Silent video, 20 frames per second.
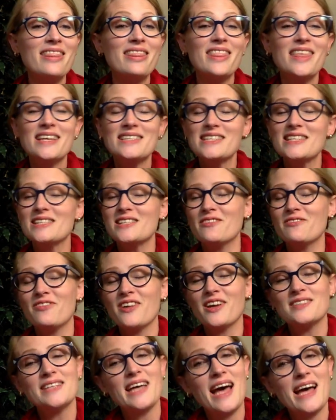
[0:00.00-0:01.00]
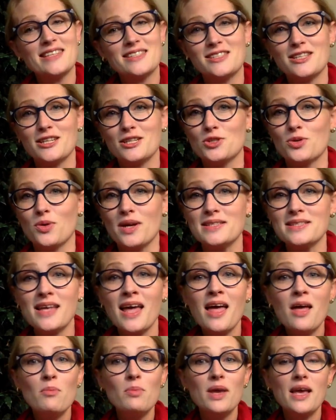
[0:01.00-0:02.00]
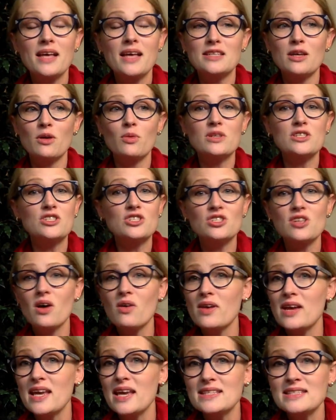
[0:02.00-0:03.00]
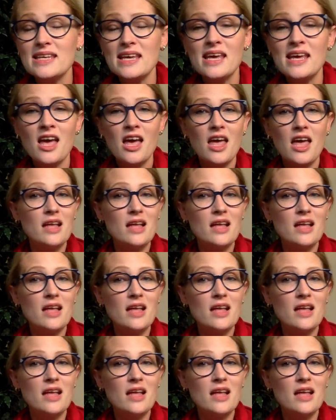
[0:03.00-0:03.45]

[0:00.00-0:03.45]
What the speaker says: This is a fantastic choice because it was so easy.